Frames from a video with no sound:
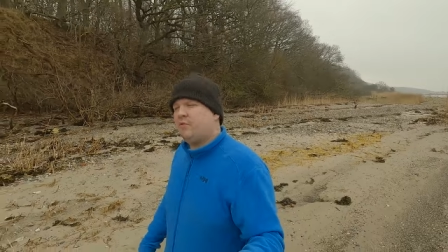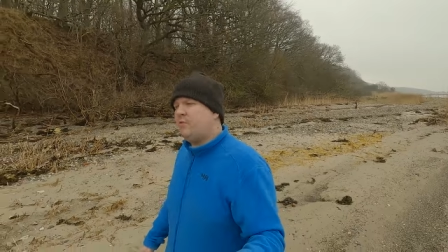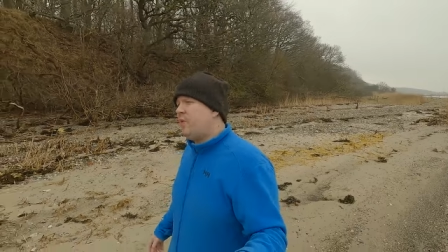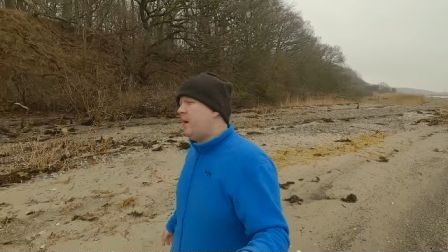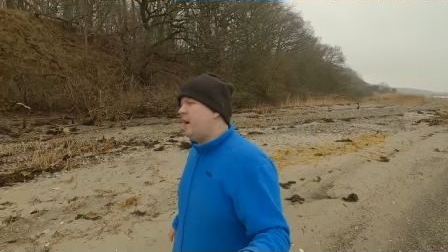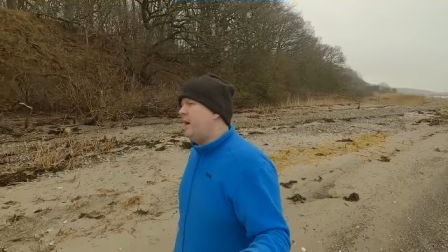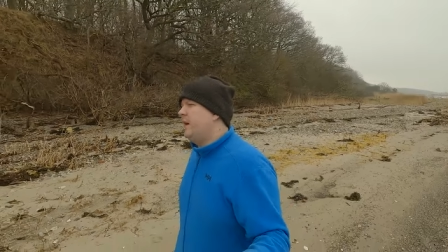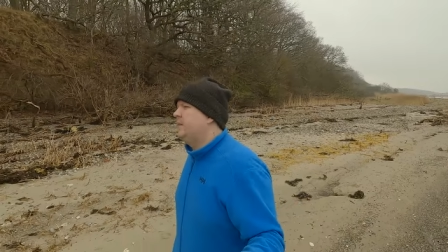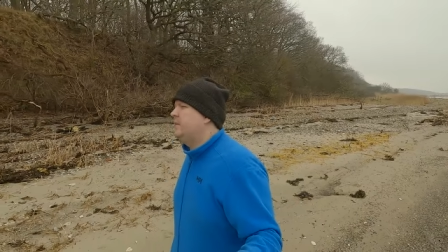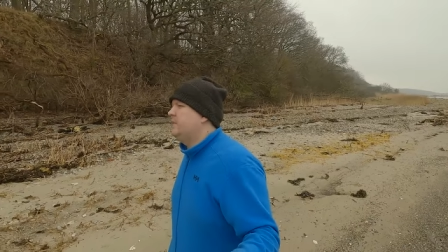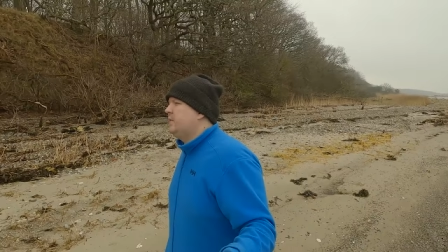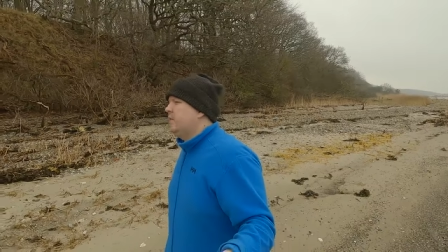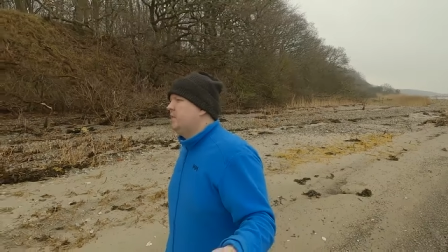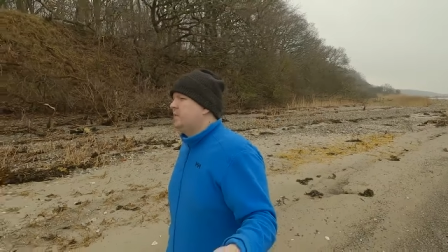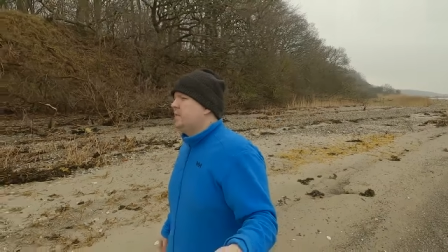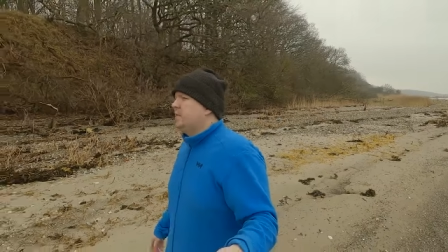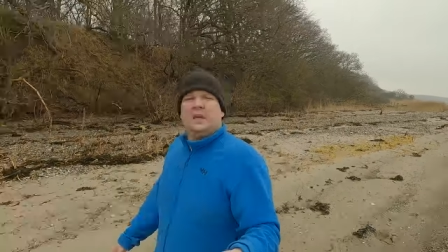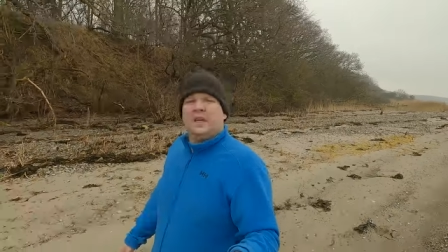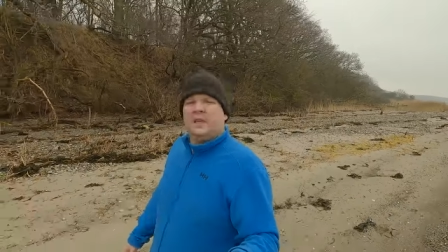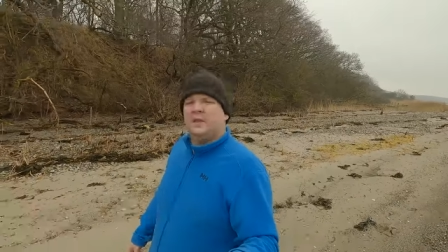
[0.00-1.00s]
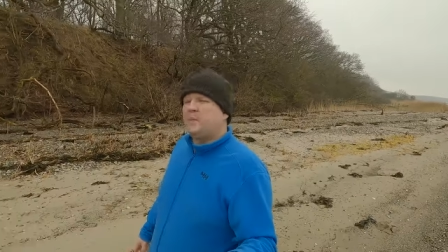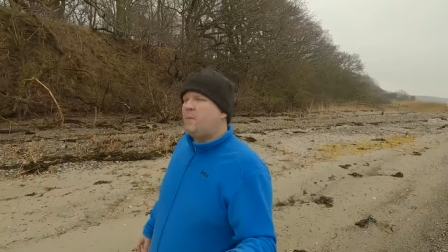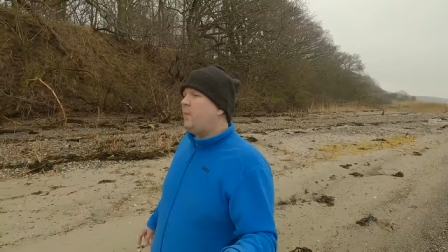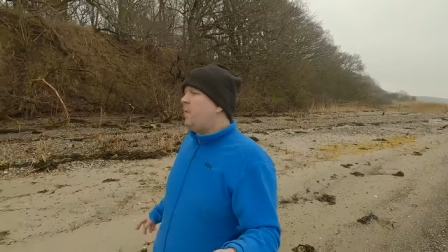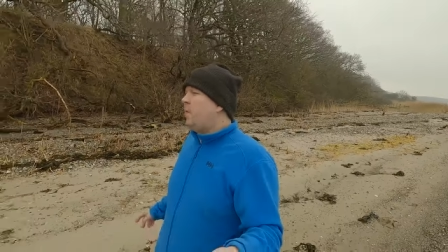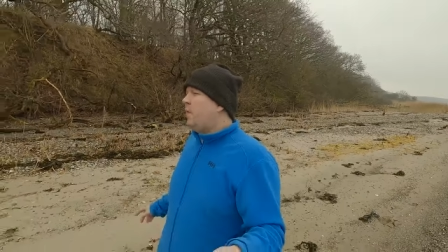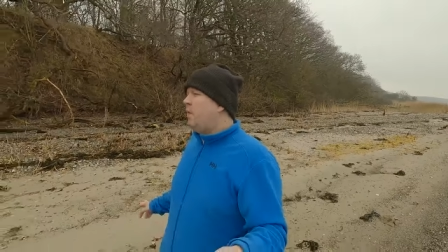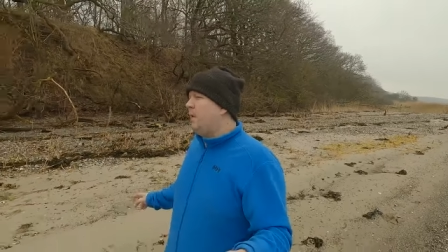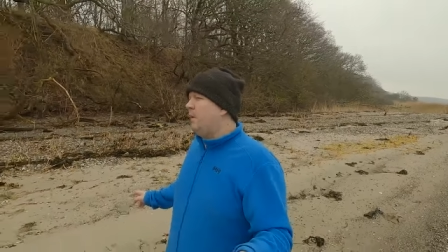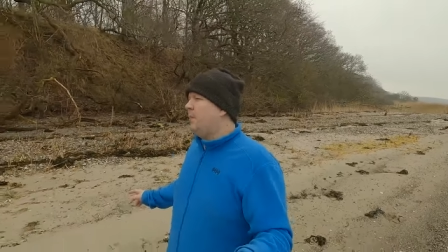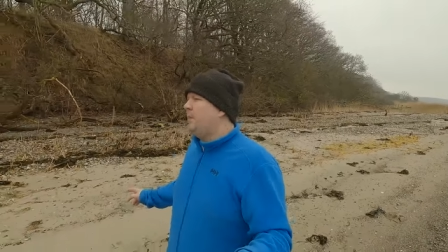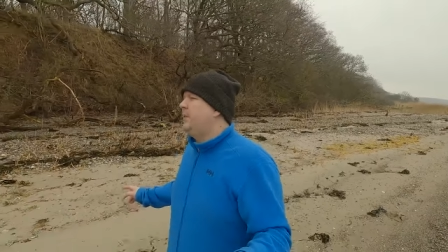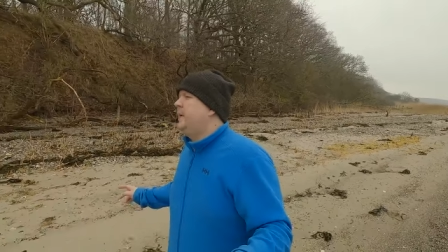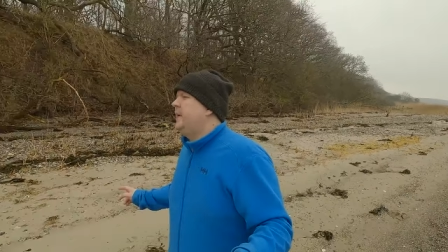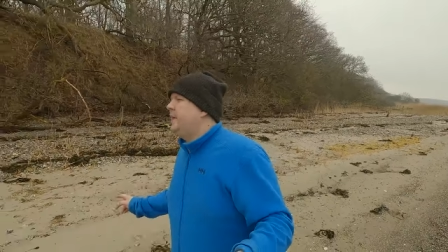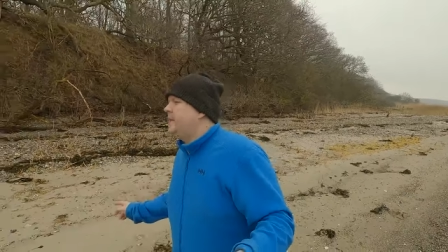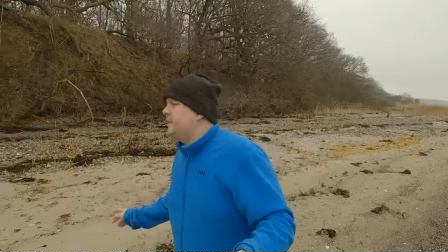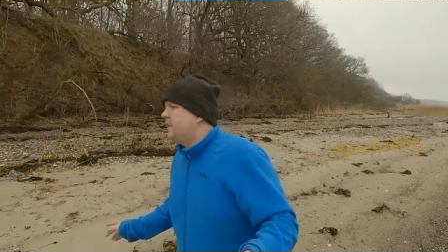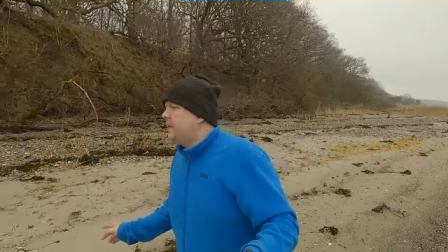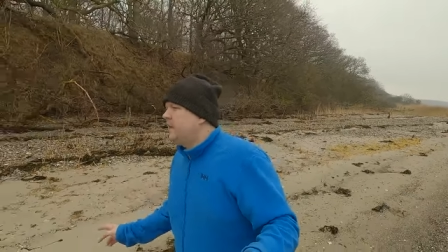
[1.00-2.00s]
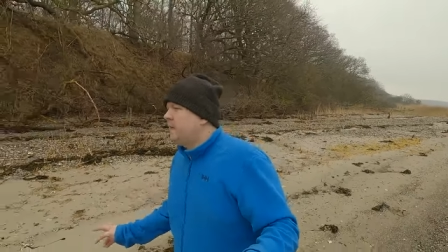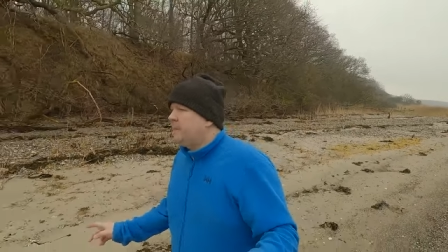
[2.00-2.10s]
trying to explore the beach a